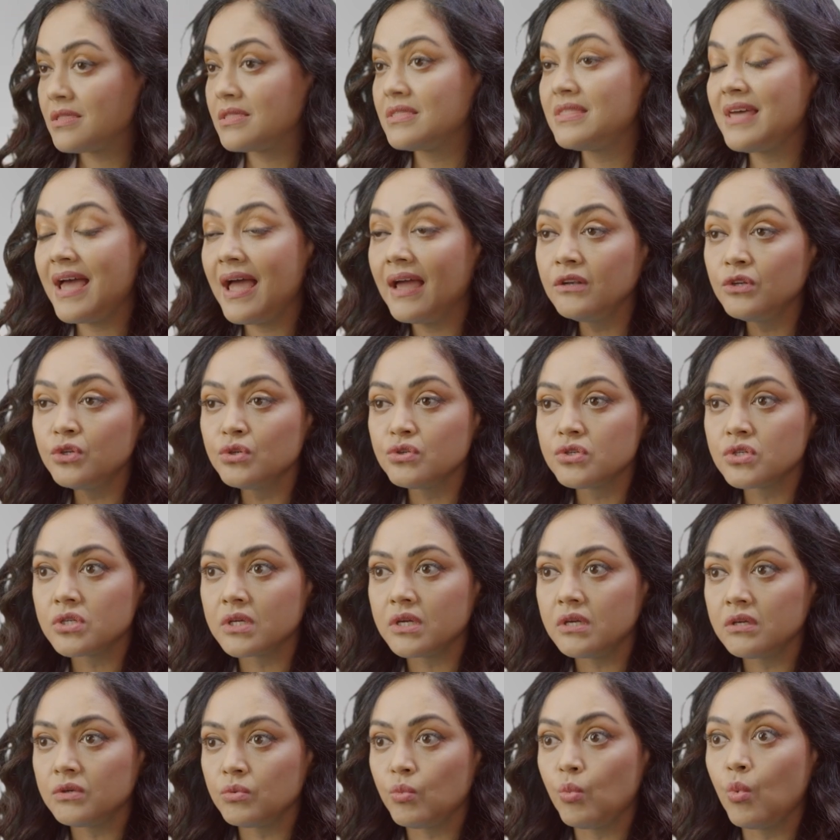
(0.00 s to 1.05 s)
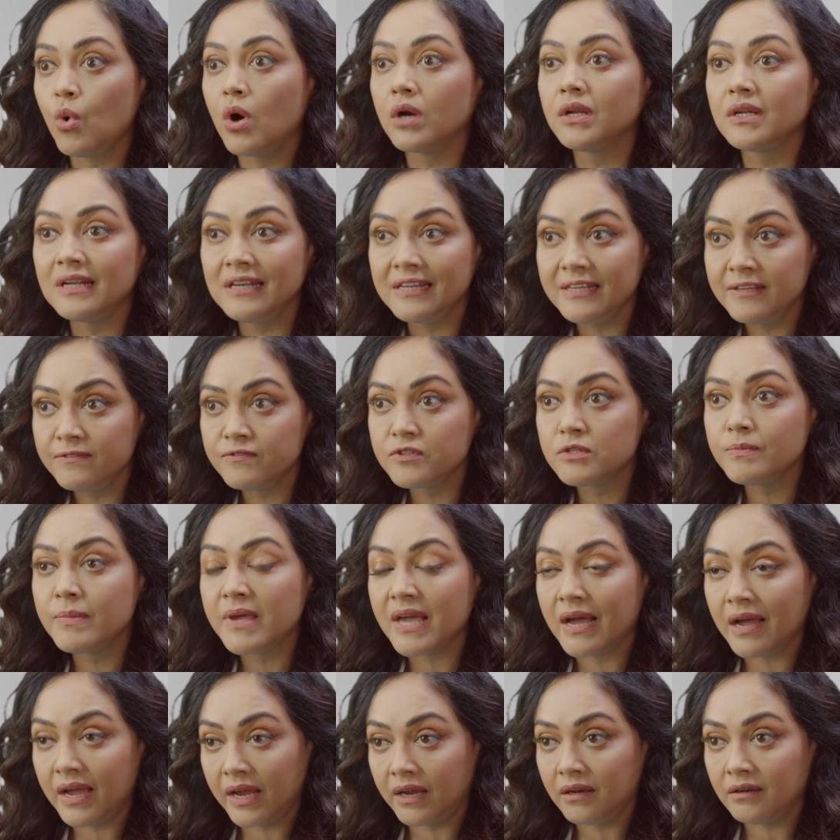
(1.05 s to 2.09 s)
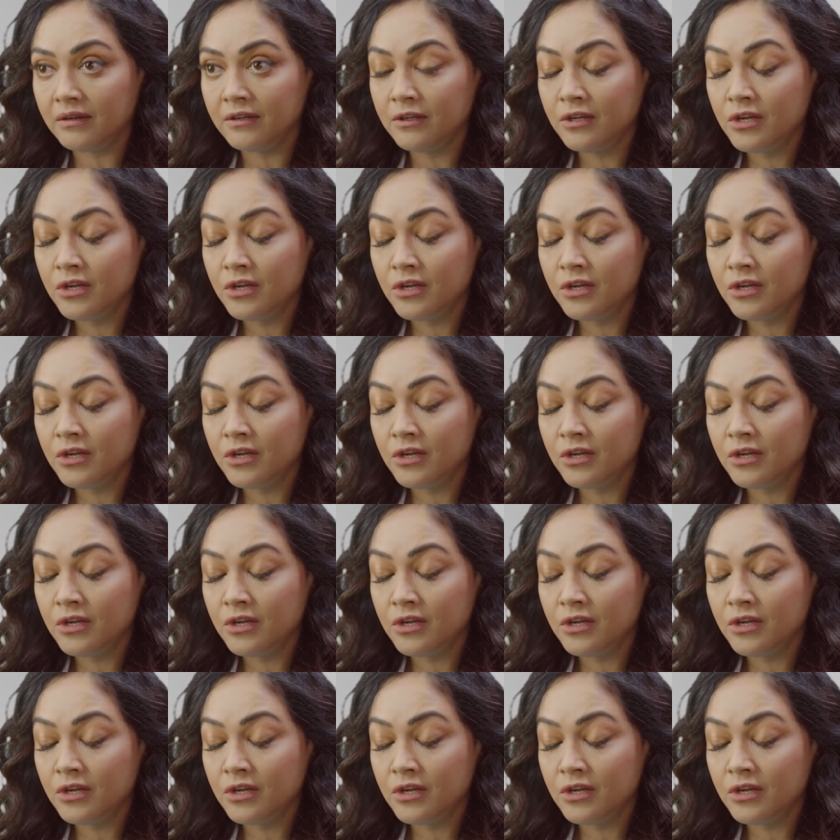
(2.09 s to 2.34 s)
than to treat what it leaves behind,